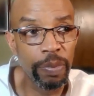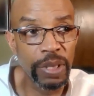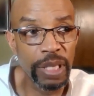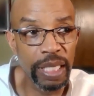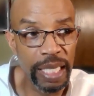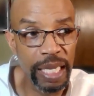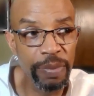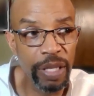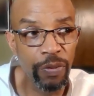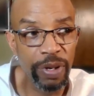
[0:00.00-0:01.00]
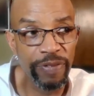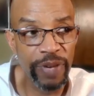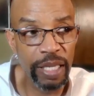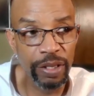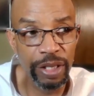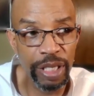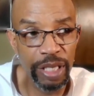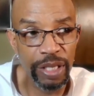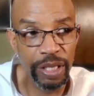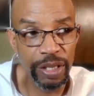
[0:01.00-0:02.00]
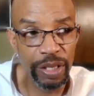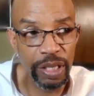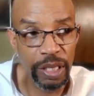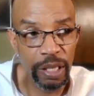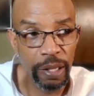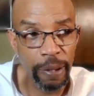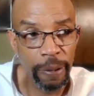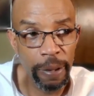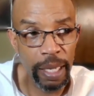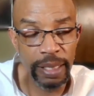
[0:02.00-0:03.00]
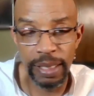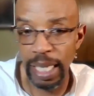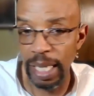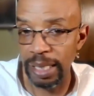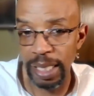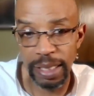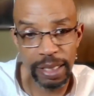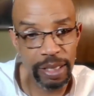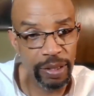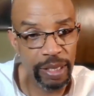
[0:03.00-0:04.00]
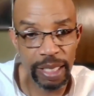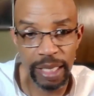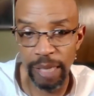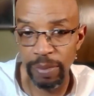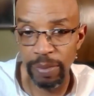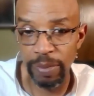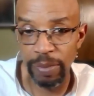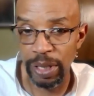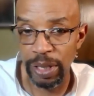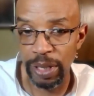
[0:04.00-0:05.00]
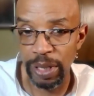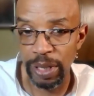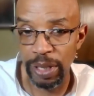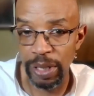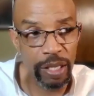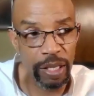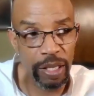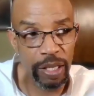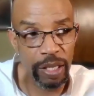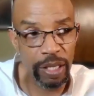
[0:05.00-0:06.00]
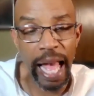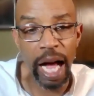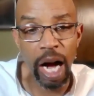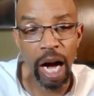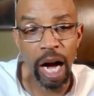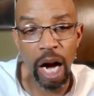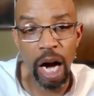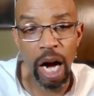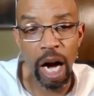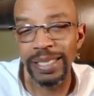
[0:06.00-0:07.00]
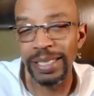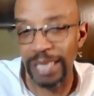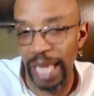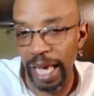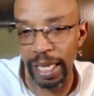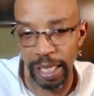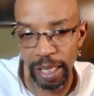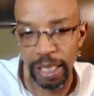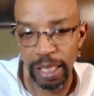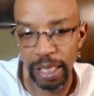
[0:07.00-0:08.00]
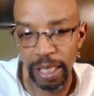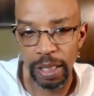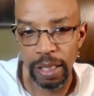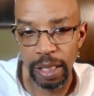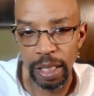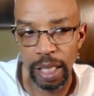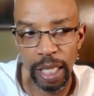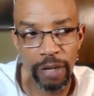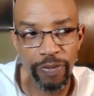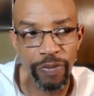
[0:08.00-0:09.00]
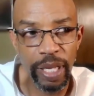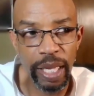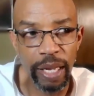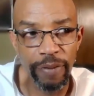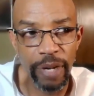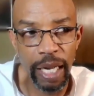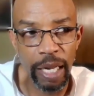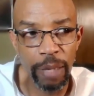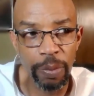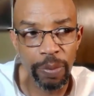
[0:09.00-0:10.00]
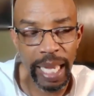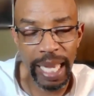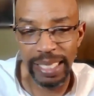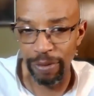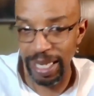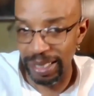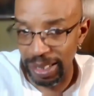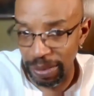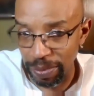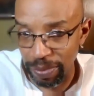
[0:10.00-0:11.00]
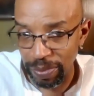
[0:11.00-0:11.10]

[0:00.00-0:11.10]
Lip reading: To claim that one follows Jesus is not to necessarily claim that you are on the side of anti-racism,